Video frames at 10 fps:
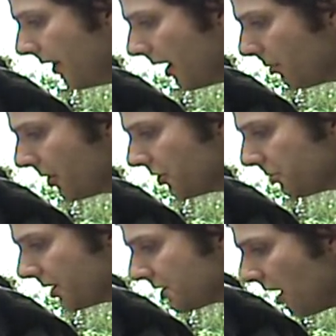Then I'm going to
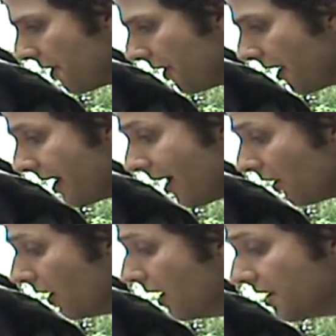use my solder on it.
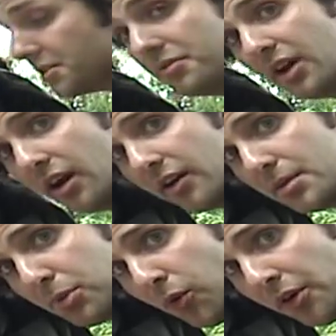Now, it's very
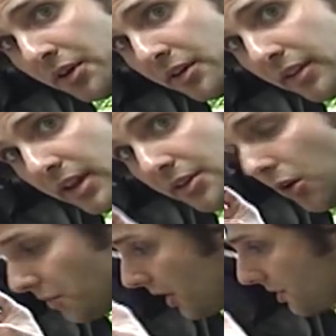important that you
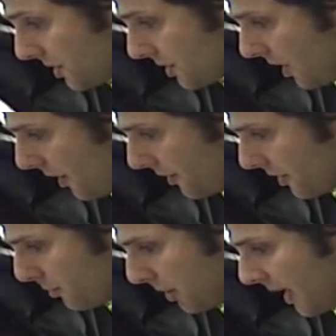don't touch the solder
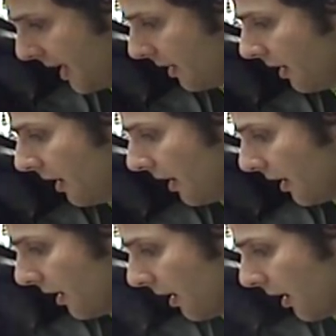to the plate.
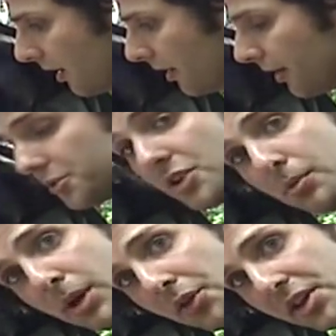It'll
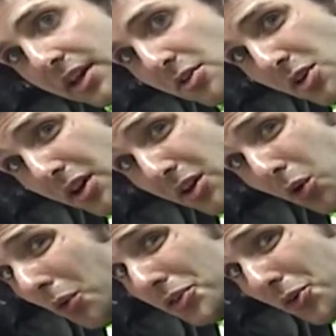start melting and you get a cold